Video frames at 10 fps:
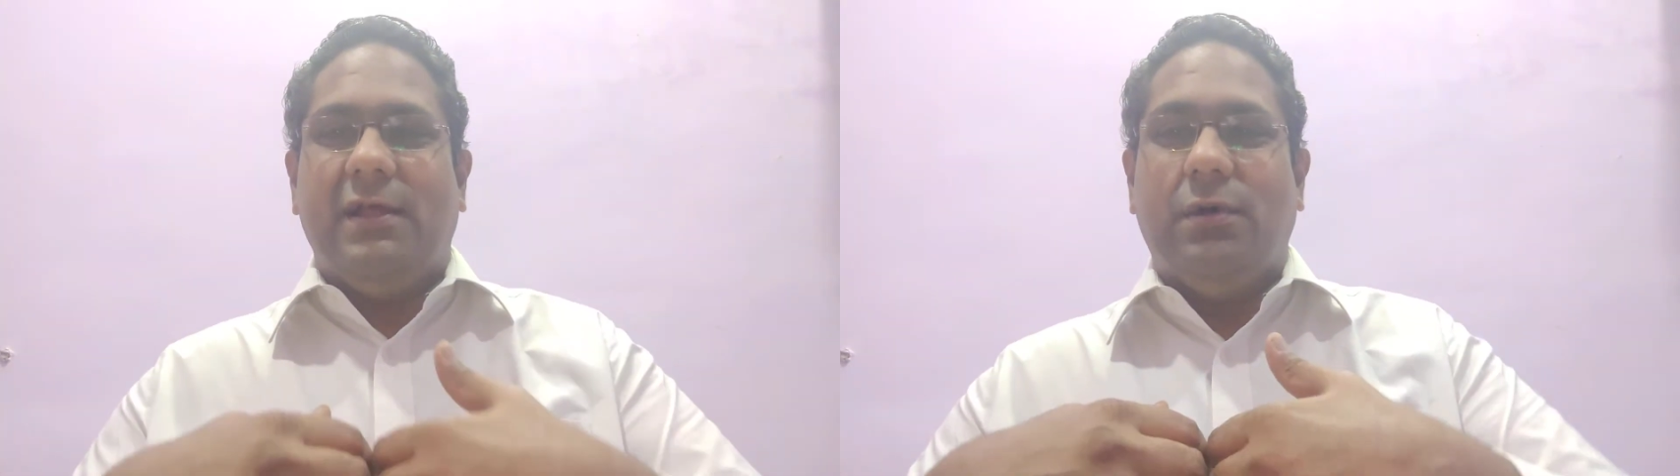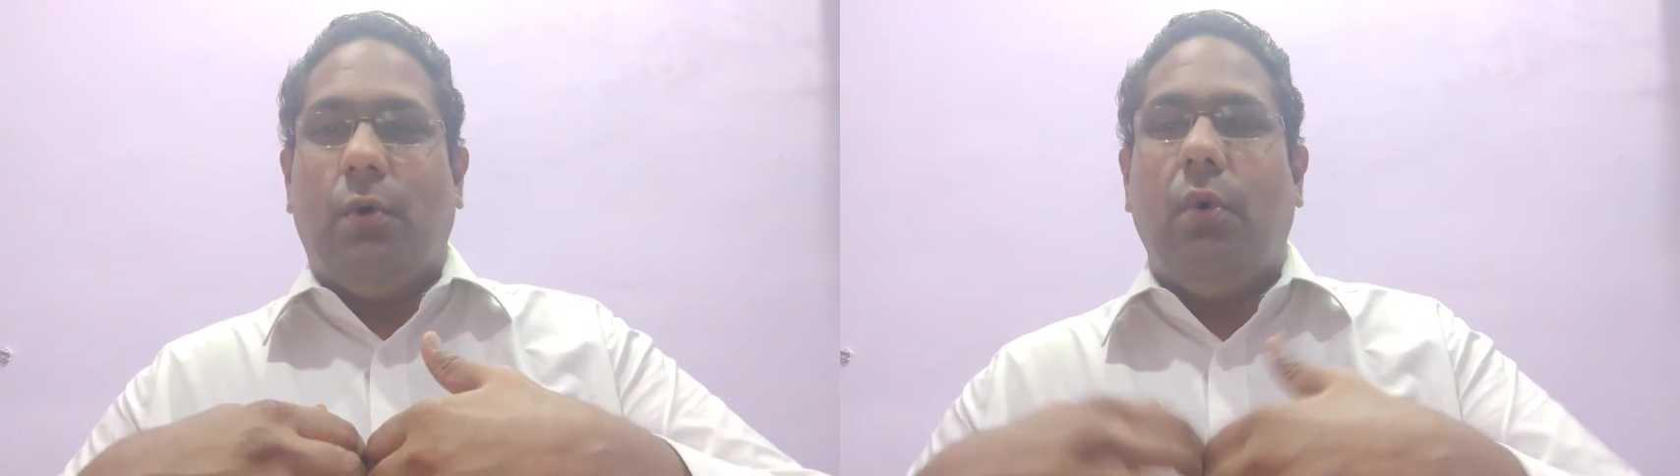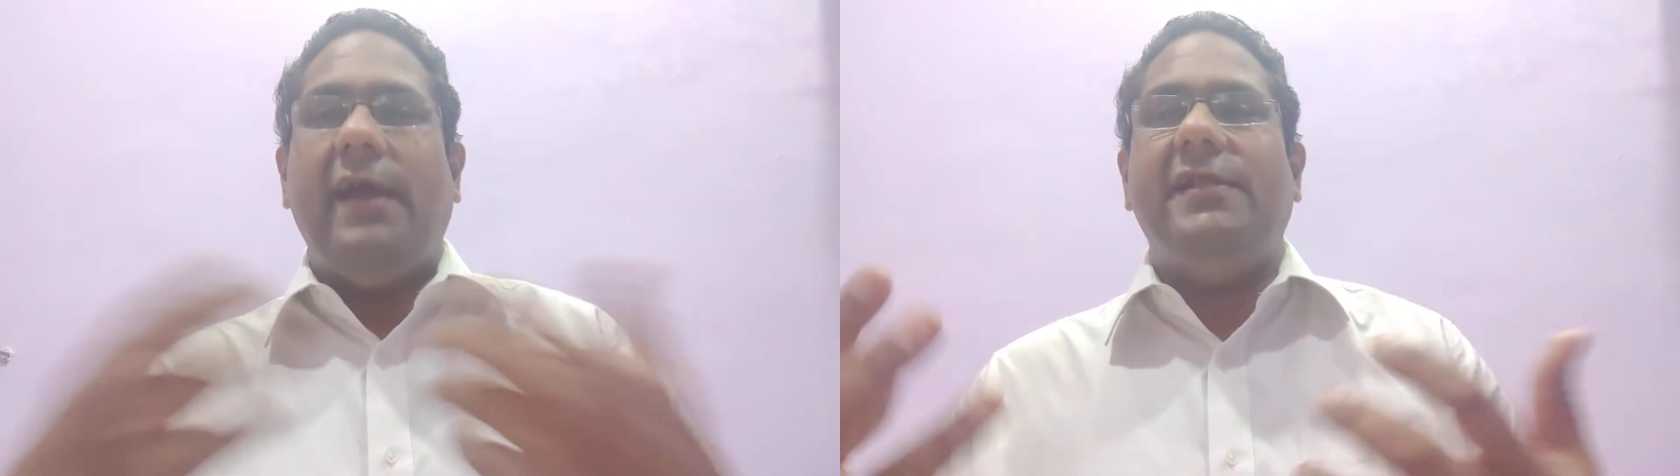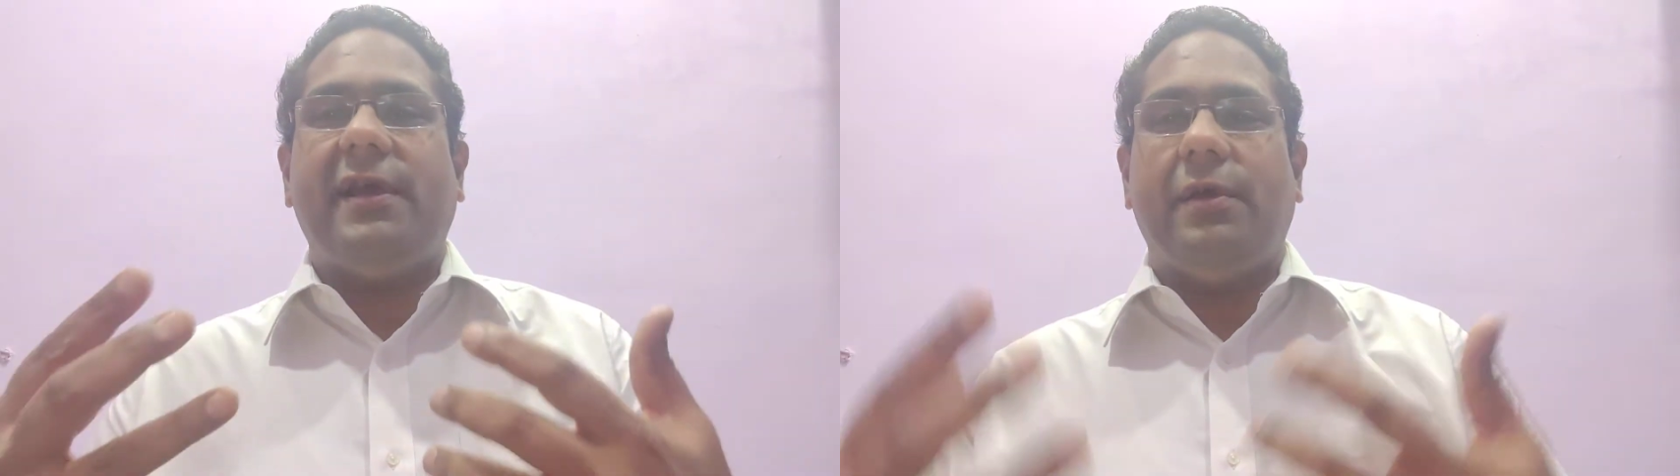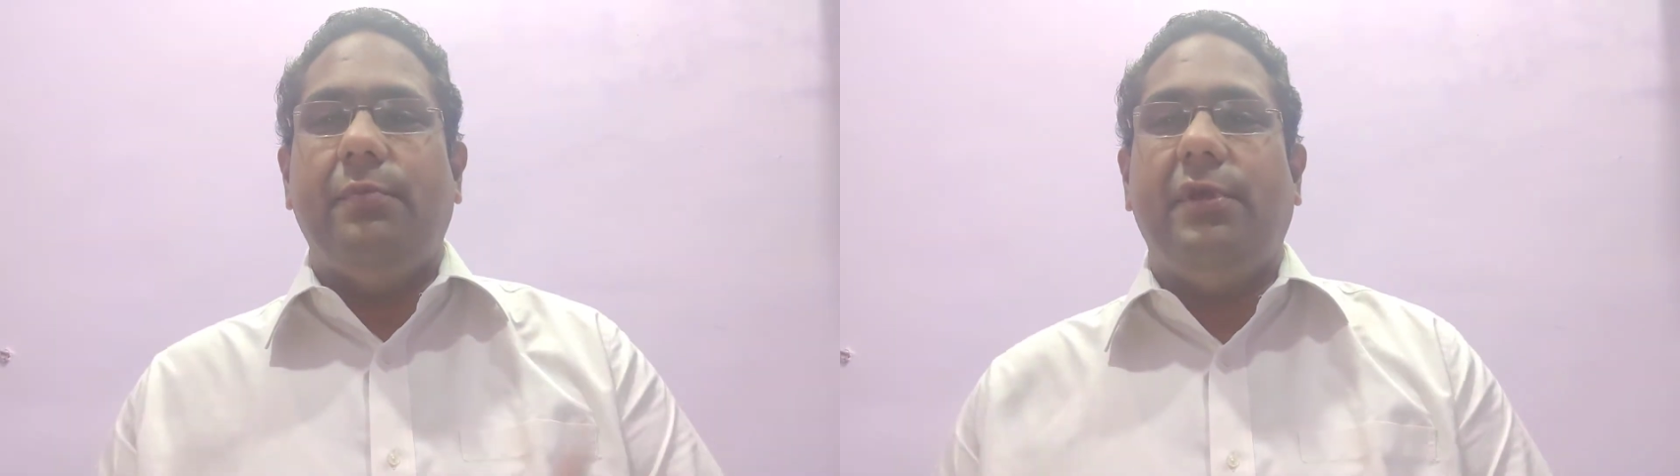the way
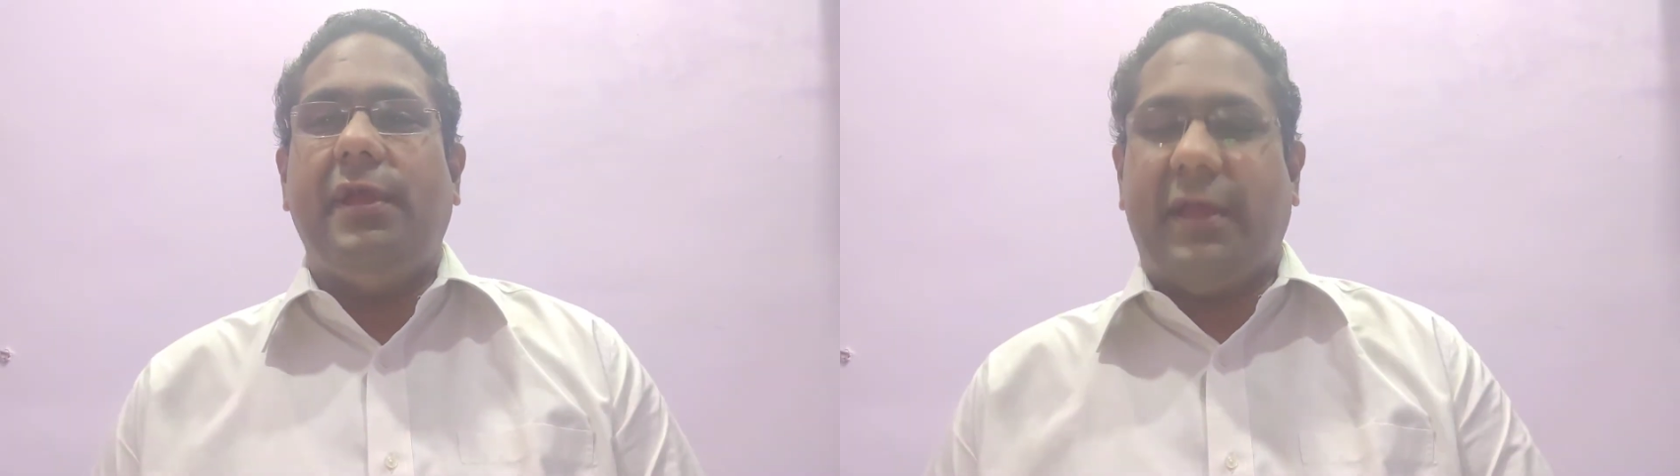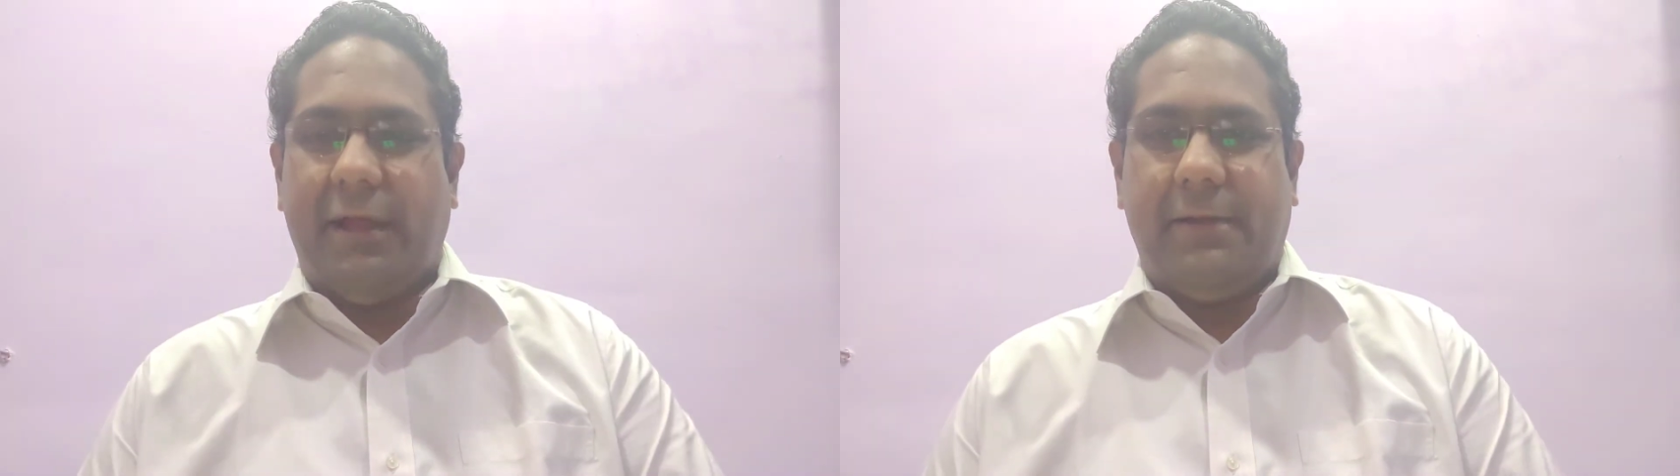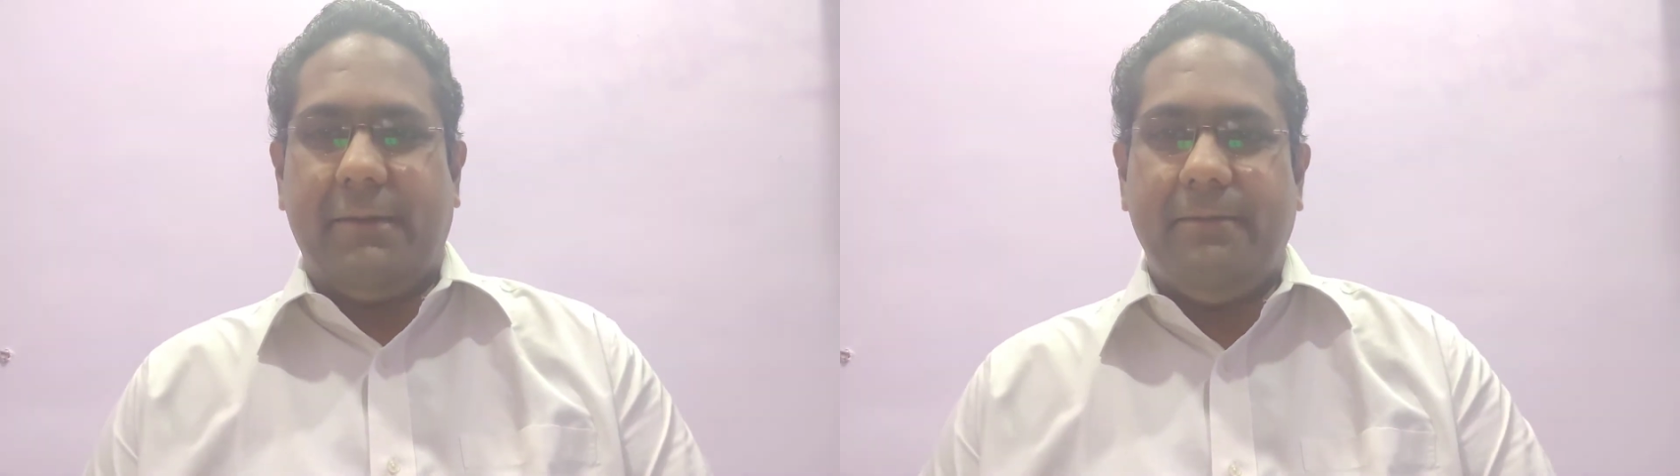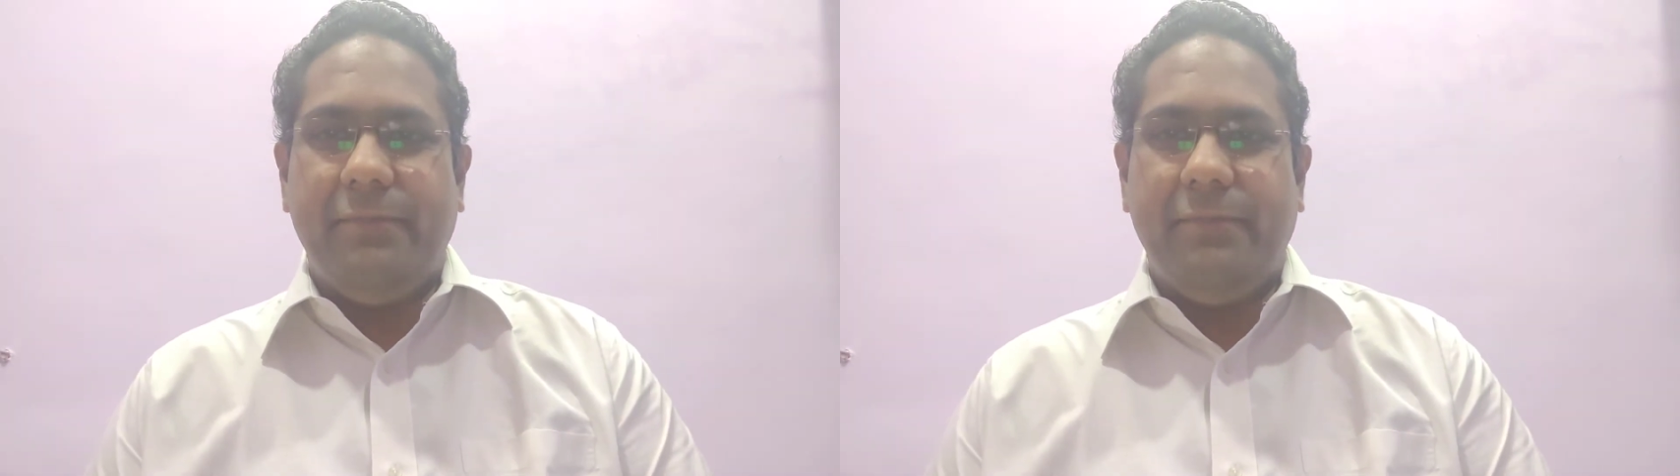they communicate.